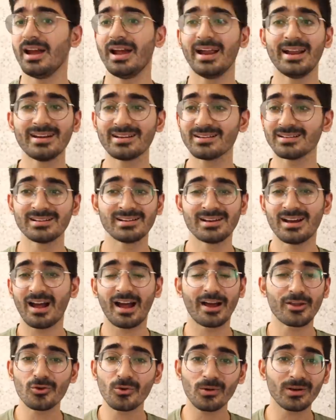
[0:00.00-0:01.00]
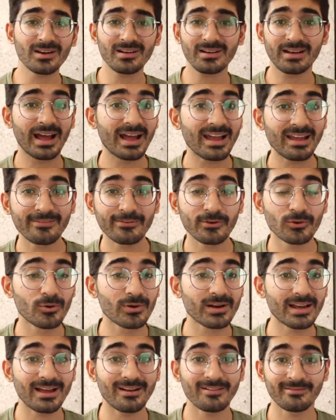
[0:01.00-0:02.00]
And are you gonna die if you
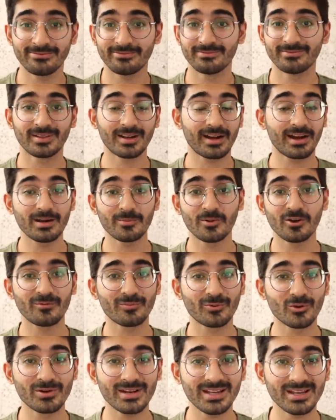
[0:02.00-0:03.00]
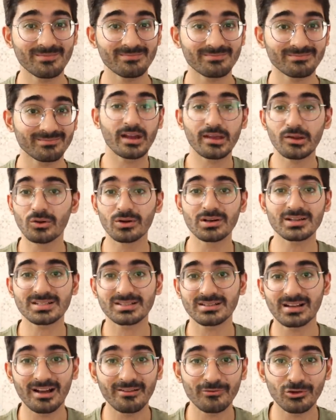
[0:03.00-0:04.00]
don't have the right amount of protein? Are you gonna
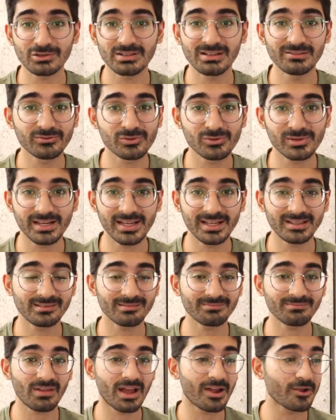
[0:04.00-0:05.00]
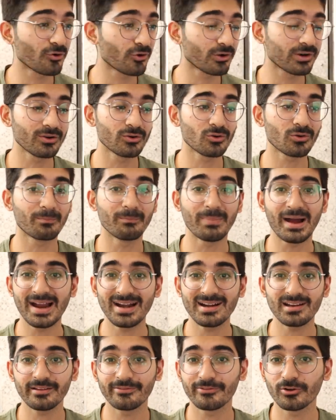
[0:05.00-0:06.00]
starve yourself to death? Are you gonna look
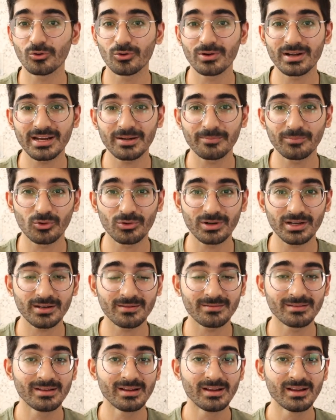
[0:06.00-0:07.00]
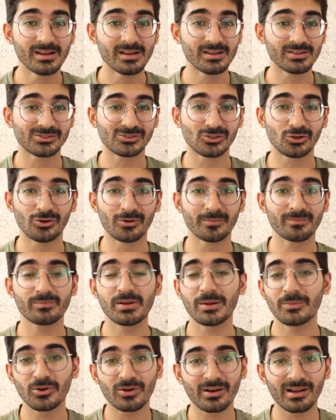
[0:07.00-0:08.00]
bad if you don't eat protein? So
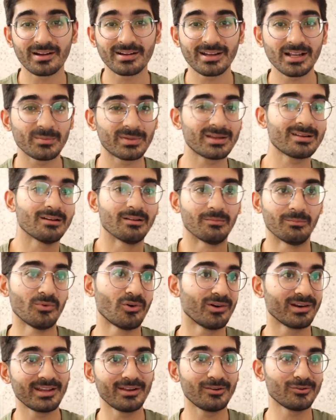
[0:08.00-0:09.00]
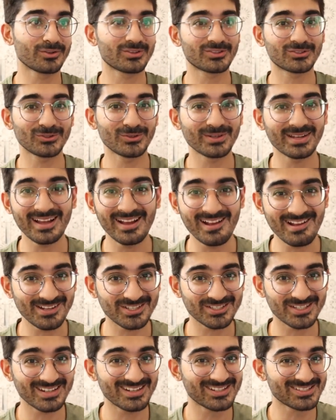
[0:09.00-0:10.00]
people are gonna tell me, "Well, Mouni looks so
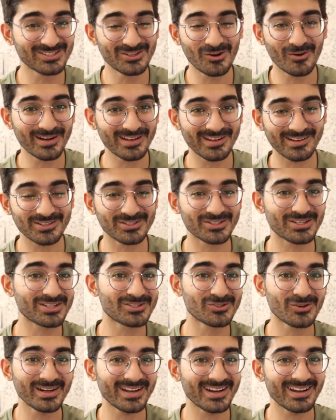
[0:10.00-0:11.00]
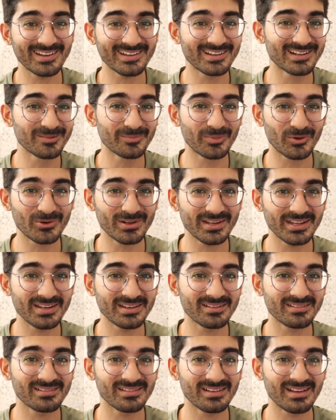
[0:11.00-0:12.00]
nice. She's not eating her
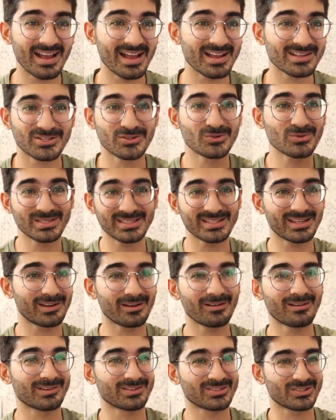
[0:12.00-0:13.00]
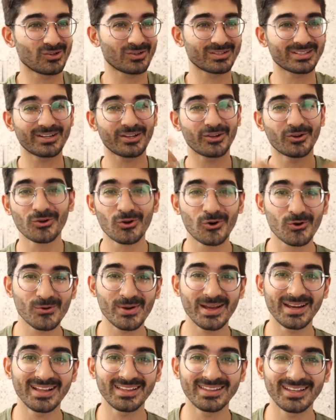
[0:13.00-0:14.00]
protein as you say. Zealocity, you don't
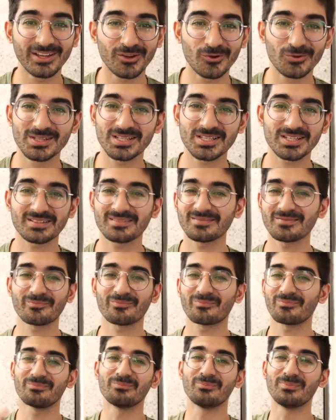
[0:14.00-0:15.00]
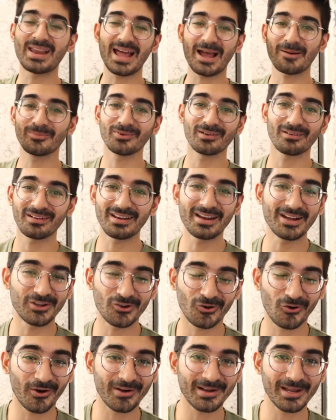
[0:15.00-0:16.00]
know anything. You just blab or
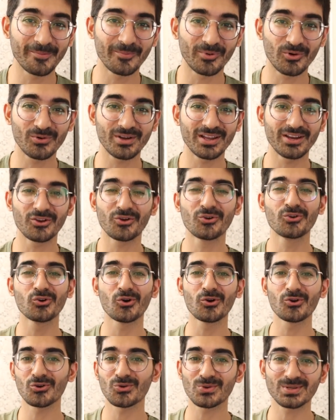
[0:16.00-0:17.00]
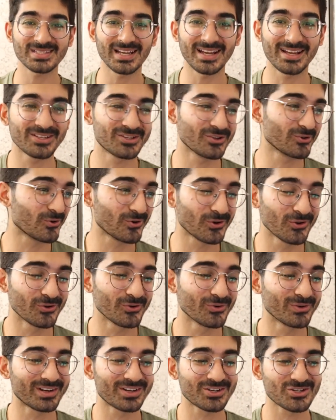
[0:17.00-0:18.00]
eat your goddamn protein. You don't know science. You don't know
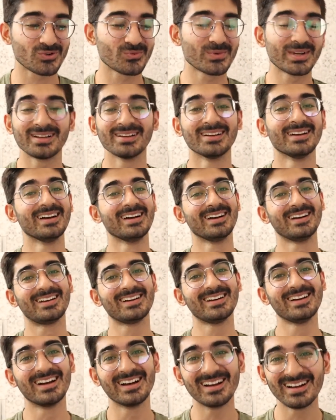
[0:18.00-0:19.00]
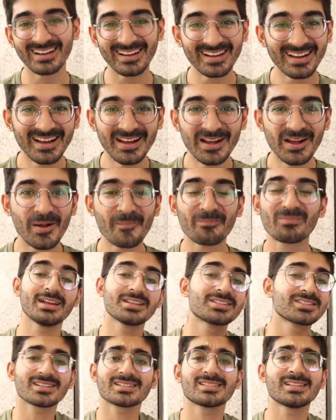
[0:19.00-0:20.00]
nutrition." Well,
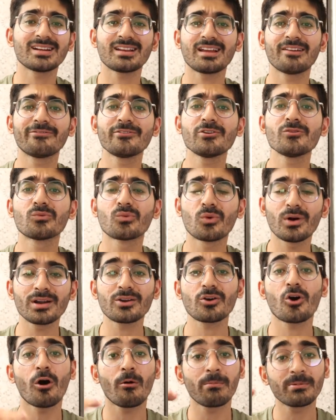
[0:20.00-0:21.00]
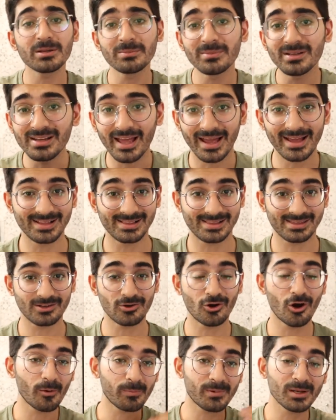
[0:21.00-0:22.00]
it's just that if you want optimal health,
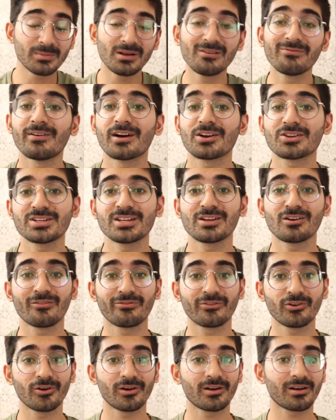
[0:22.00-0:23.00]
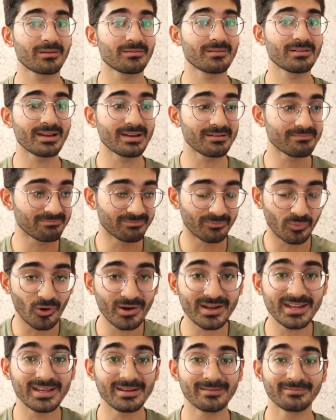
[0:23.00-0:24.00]
optimal functioning of your
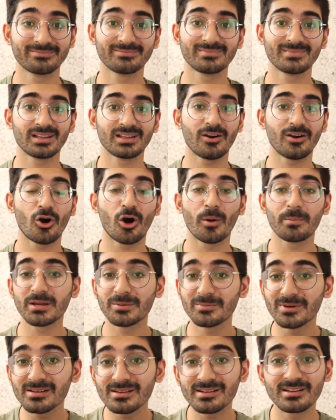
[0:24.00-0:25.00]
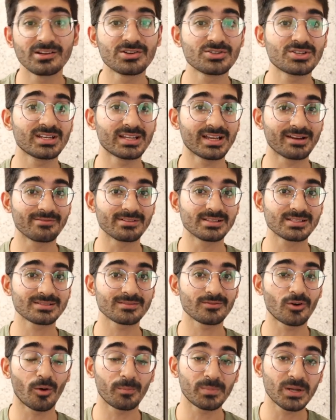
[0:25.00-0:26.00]
body, optimal energy
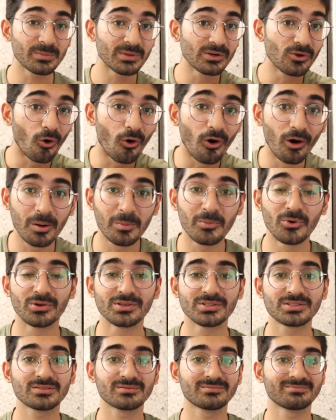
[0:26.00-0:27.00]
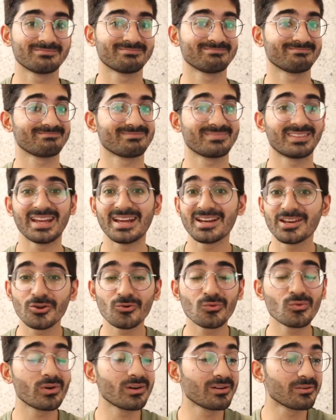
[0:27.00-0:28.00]
levels, optimal hormones, then
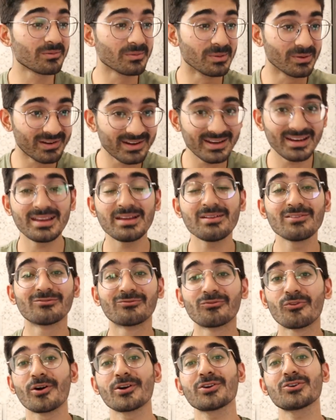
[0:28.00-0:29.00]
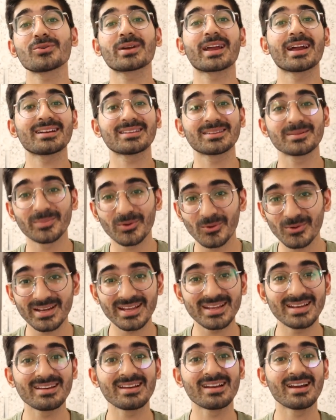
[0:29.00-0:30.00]
you would really want to get the
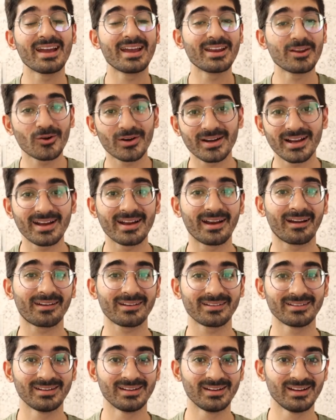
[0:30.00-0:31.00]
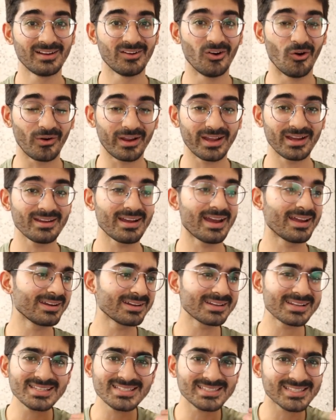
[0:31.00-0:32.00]
protein in your diet, okay? And
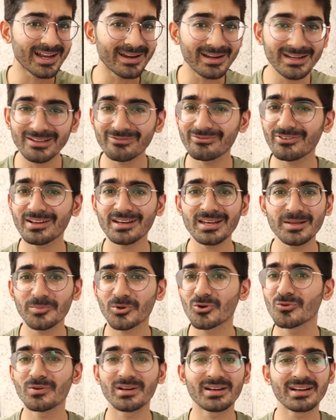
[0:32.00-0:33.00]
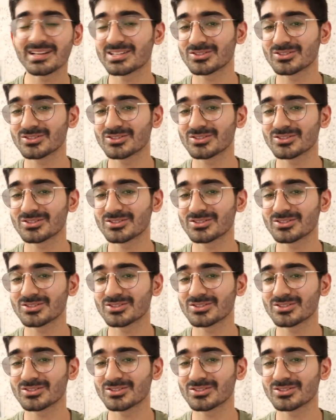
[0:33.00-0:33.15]
it is scientifically proven.